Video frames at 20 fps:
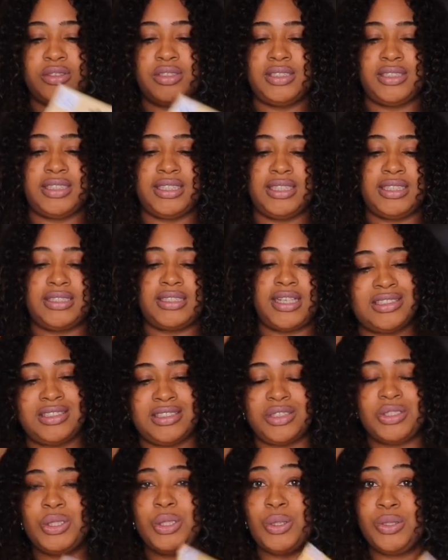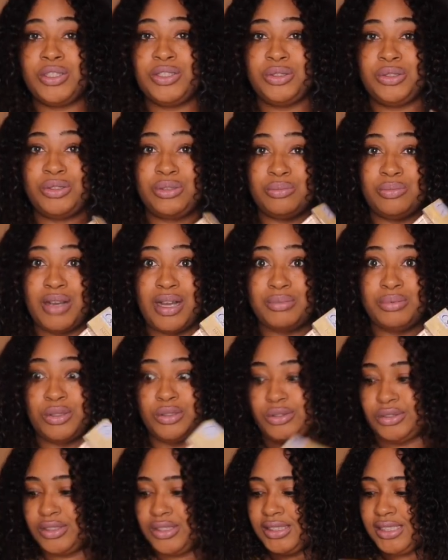sticks. You can always use some
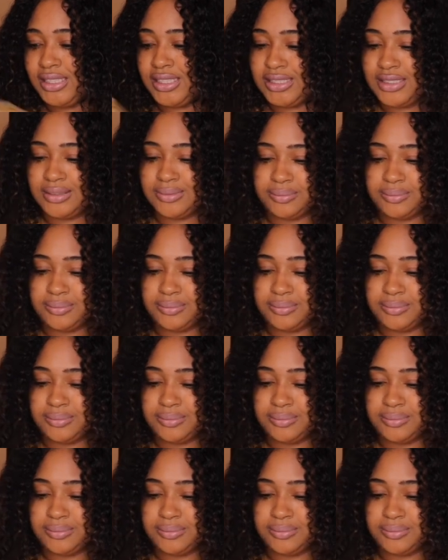popsicle sticks.